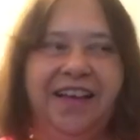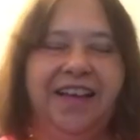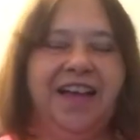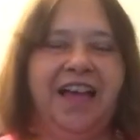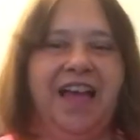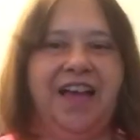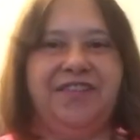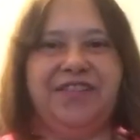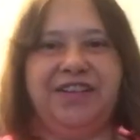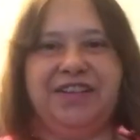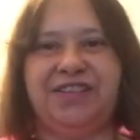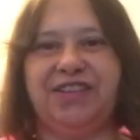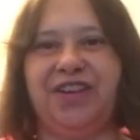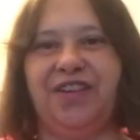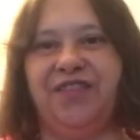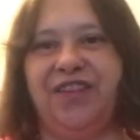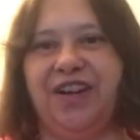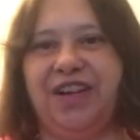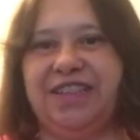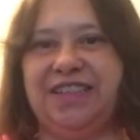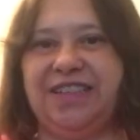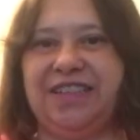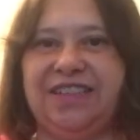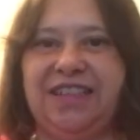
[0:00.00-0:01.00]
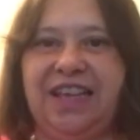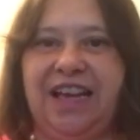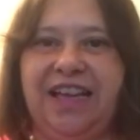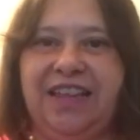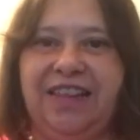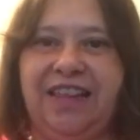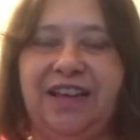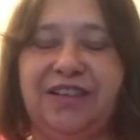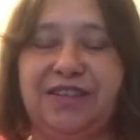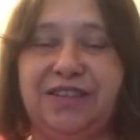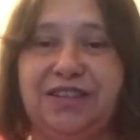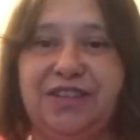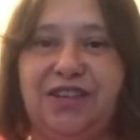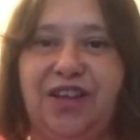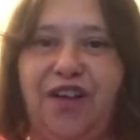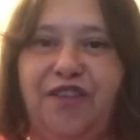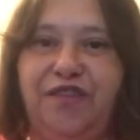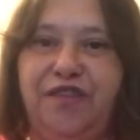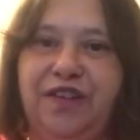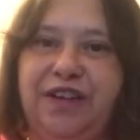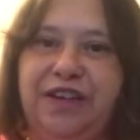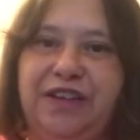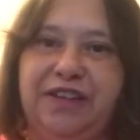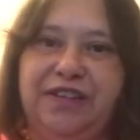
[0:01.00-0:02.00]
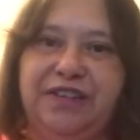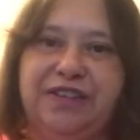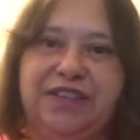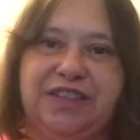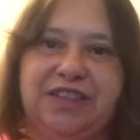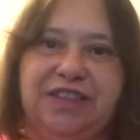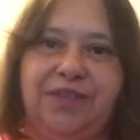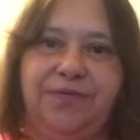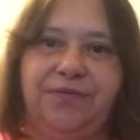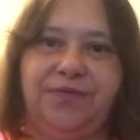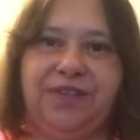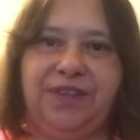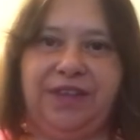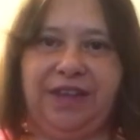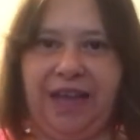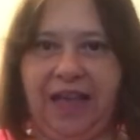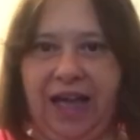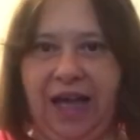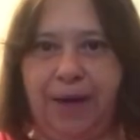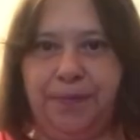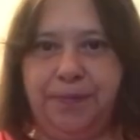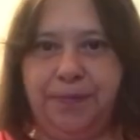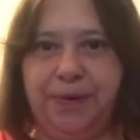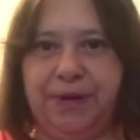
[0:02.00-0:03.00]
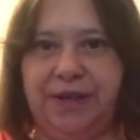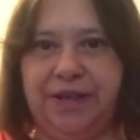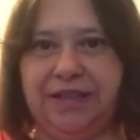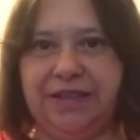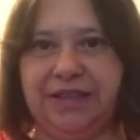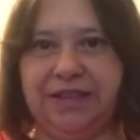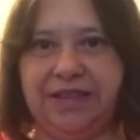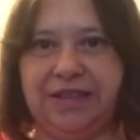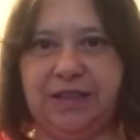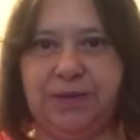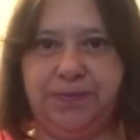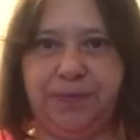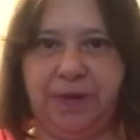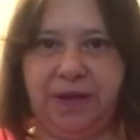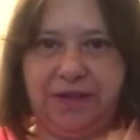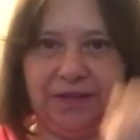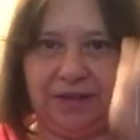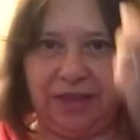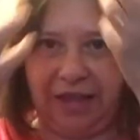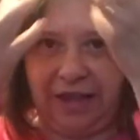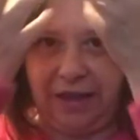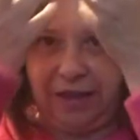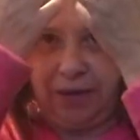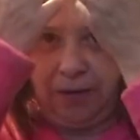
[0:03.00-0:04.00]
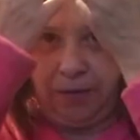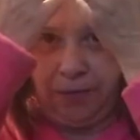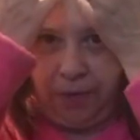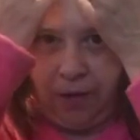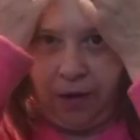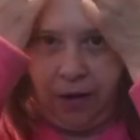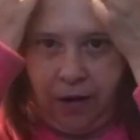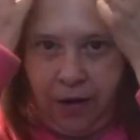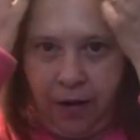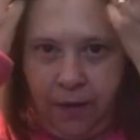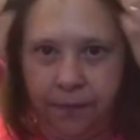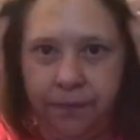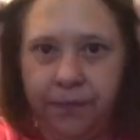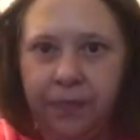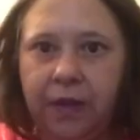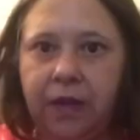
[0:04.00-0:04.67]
Every time I say that and start feeling good, something happens, but there you are.